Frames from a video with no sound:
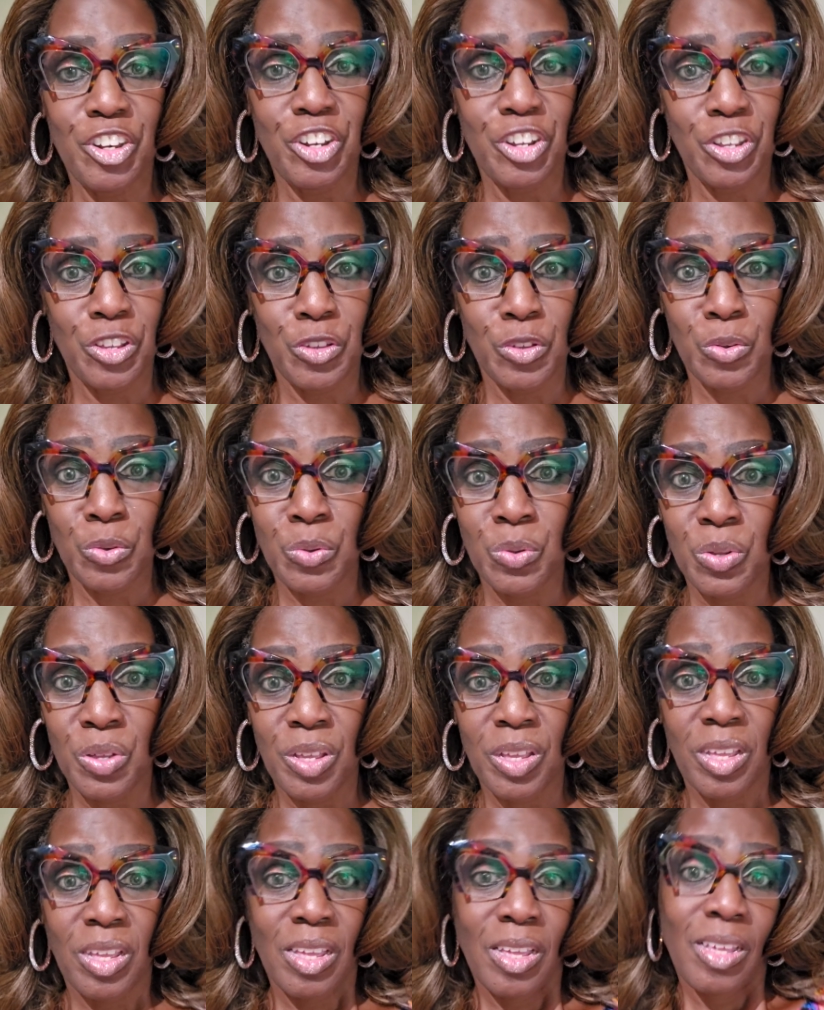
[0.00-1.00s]
do,
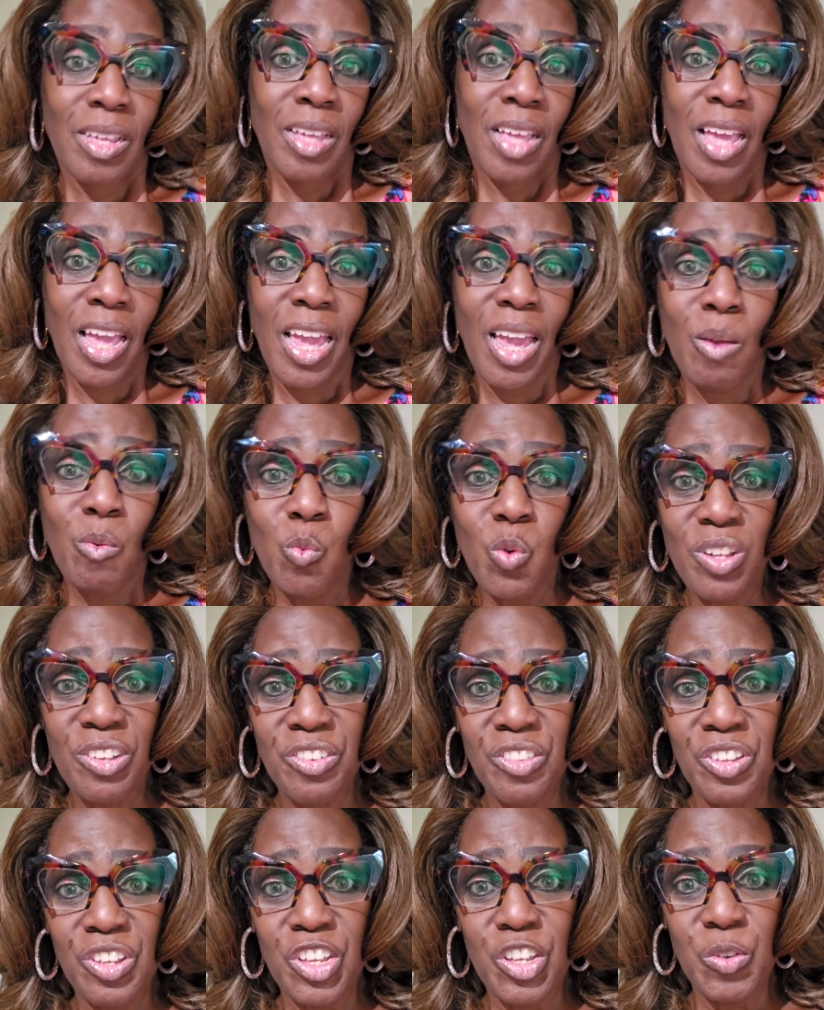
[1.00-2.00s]
and
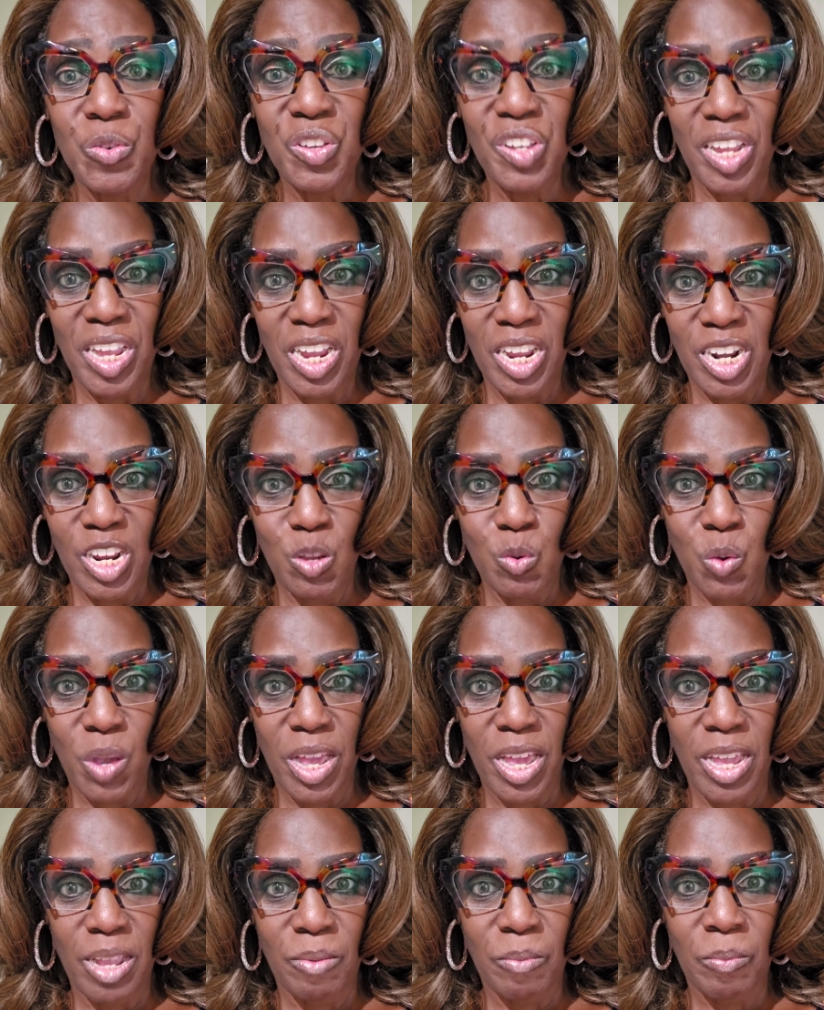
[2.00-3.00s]
what's the use
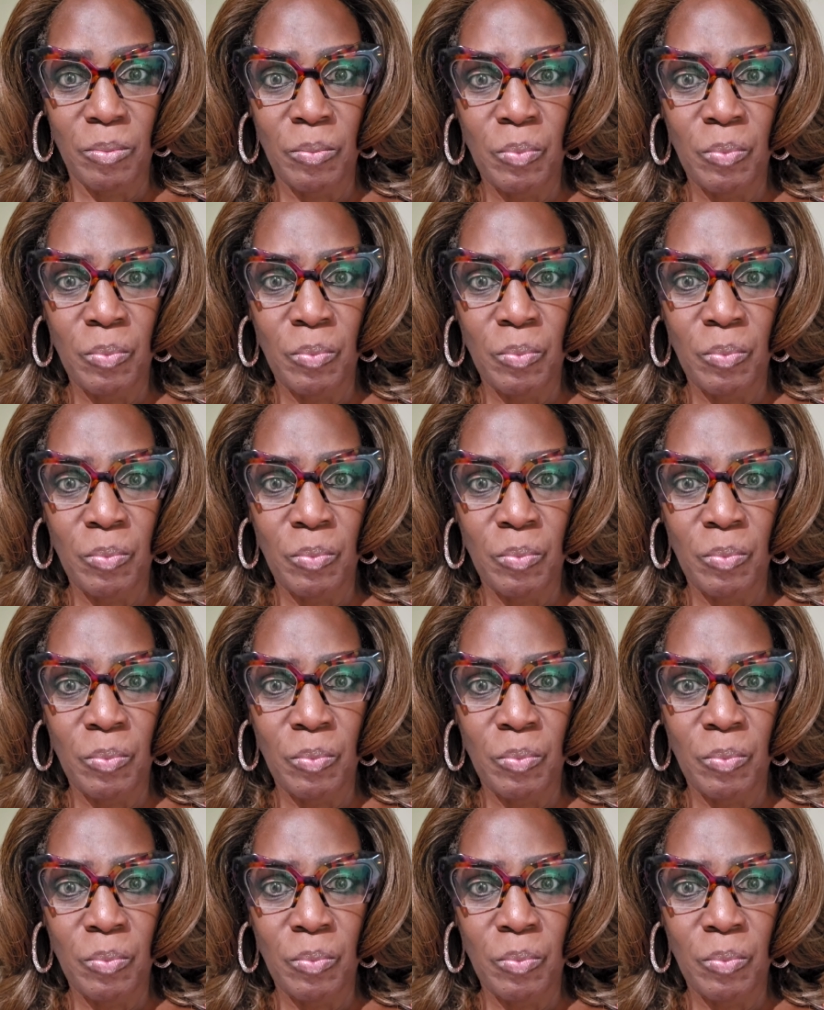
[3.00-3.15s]
anyway?